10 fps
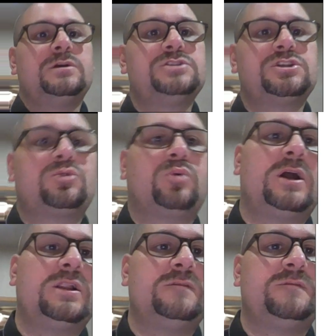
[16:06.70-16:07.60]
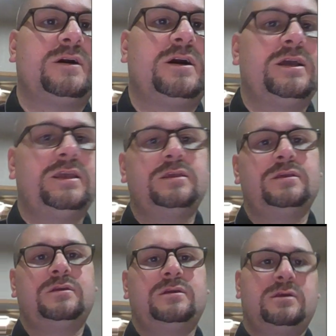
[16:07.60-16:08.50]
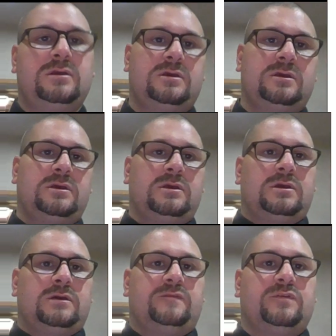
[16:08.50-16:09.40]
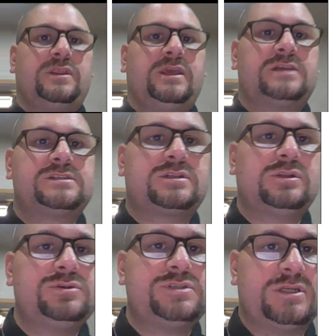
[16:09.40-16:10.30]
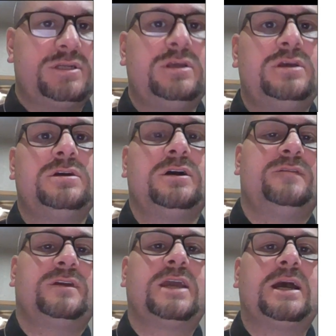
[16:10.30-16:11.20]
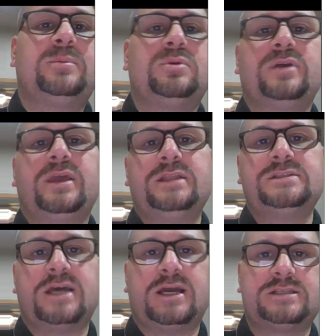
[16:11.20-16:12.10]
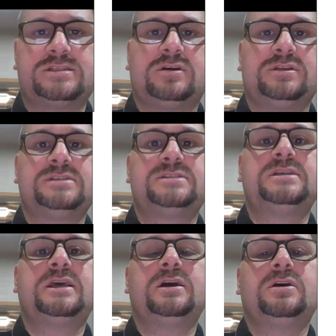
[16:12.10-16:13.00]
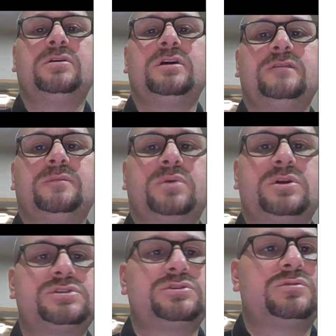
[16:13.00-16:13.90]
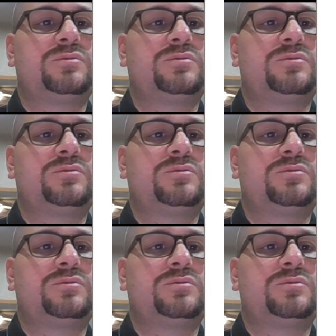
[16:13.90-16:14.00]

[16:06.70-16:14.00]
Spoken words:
To qualify for the exclusion of a capital gain tax on the sale of a personal